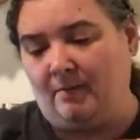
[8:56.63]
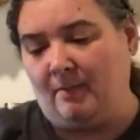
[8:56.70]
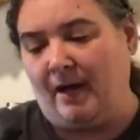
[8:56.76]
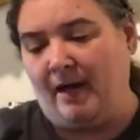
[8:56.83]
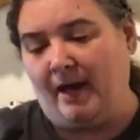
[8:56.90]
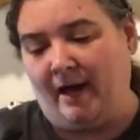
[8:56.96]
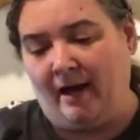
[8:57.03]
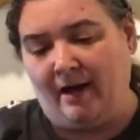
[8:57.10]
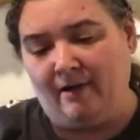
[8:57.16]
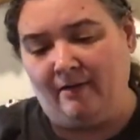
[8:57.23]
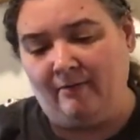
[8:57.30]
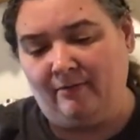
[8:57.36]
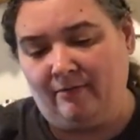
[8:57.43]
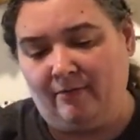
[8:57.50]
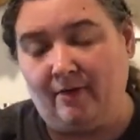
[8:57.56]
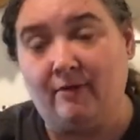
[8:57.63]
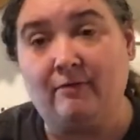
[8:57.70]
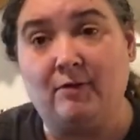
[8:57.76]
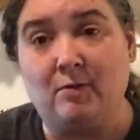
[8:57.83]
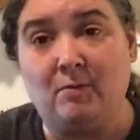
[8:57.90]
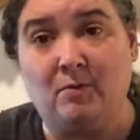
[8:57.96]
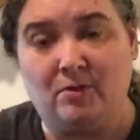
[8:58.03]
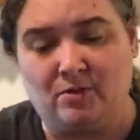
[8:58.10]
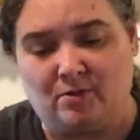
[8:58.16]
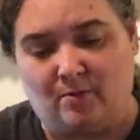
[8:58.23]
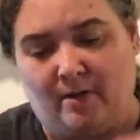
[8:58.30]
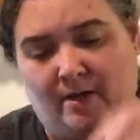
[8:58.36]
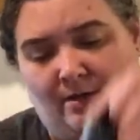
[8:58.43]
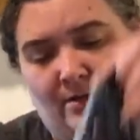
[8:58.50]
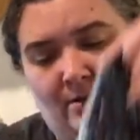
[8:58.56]
I have a few more
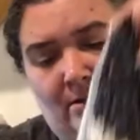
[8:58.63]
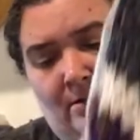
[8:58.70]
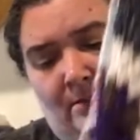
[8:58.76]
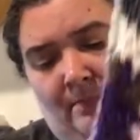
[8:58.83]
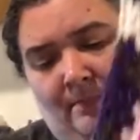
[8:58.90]
squares